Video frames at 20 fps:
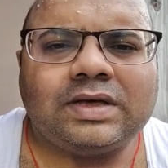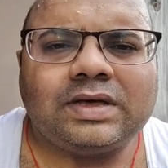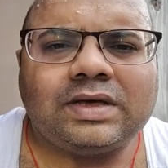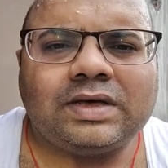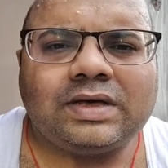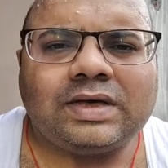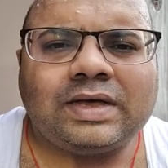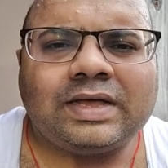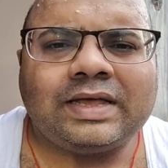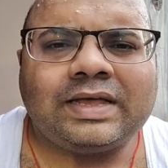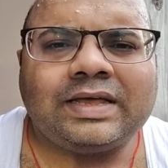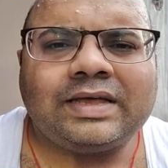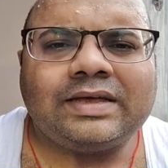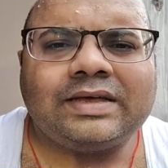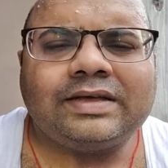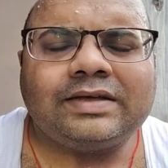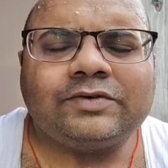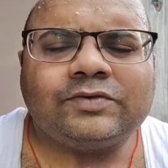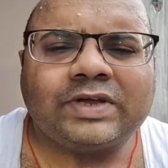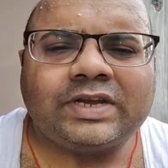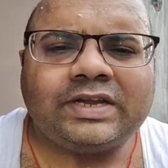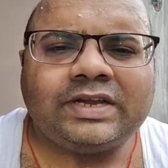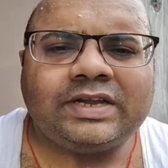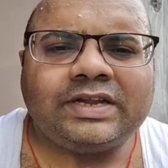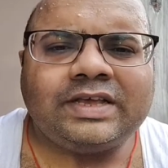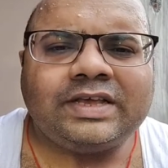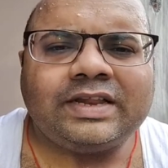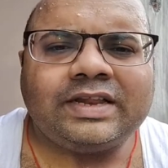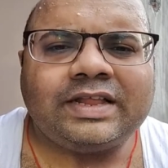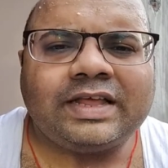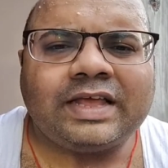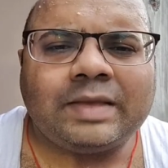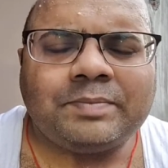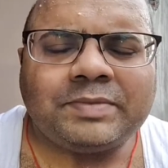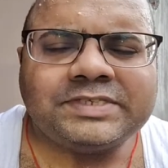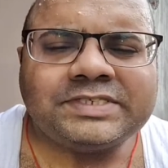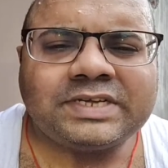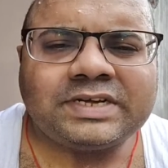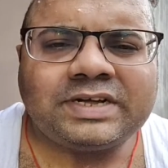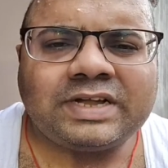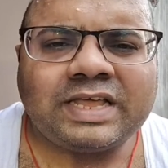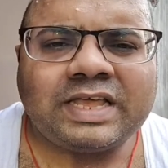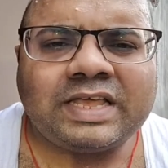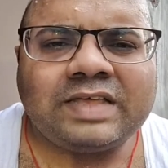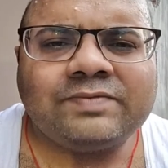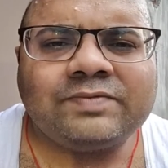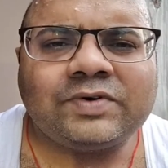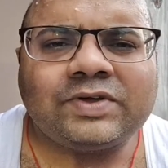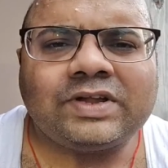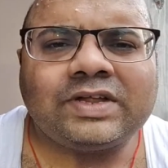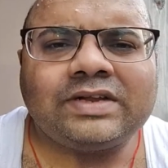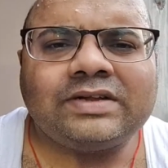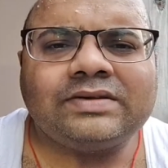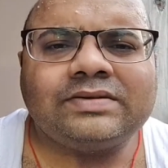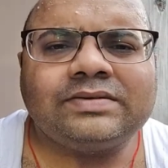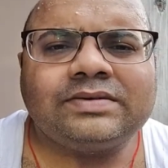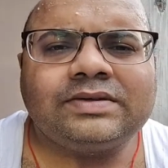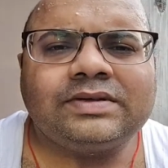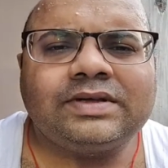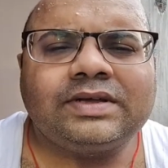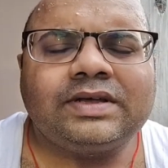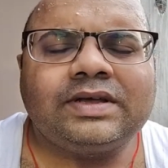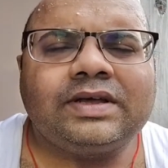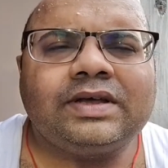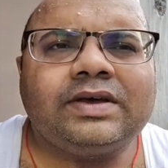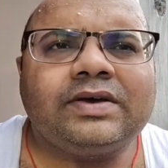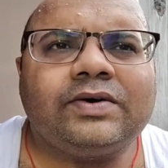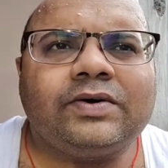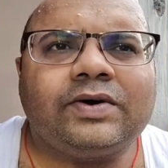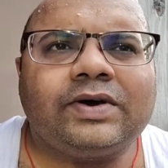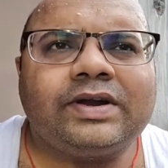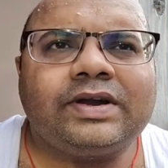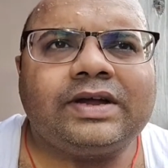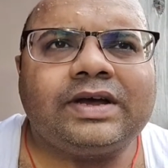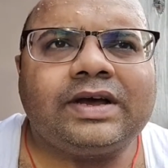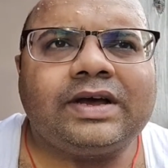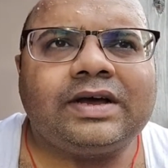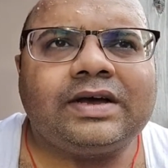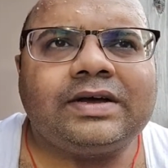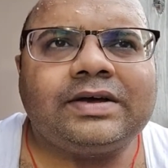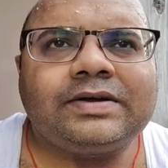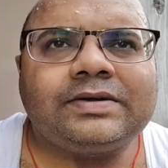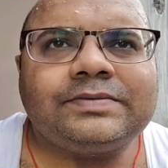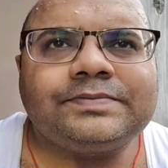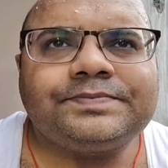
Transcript: who are leading an haphazard life, or